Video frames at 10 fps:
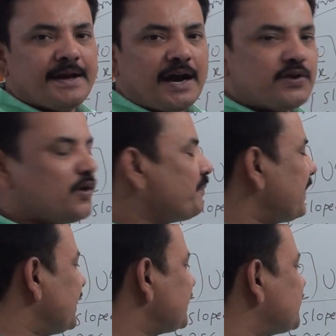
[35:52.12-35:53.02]
I hope you
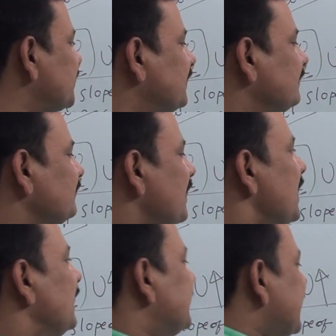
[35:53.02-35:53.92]
understood.
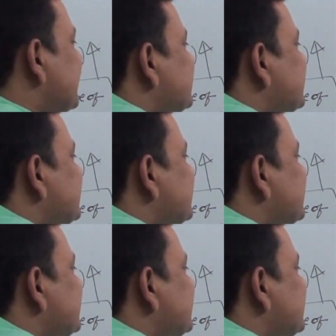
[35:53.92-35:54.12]
Then the